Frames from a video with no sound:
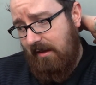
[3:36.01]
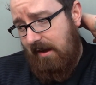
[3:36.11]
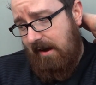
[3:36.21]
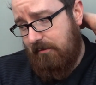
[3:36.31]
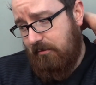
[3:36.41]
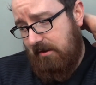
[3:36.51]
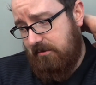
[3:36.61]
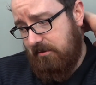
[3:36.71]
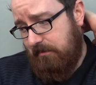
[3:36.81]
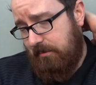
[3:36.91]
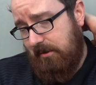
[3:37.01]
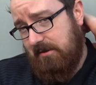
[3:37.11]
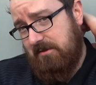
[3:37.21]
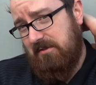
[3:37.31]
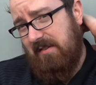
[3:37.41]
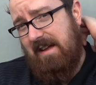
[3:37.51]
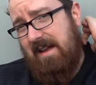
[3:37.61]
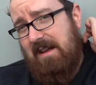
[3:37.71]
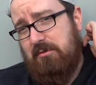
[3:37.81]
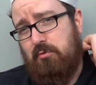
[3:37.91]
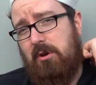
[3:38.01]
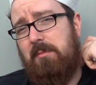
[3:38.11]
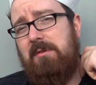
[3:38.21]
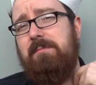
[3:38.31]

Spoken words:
I've read some places that it has rum,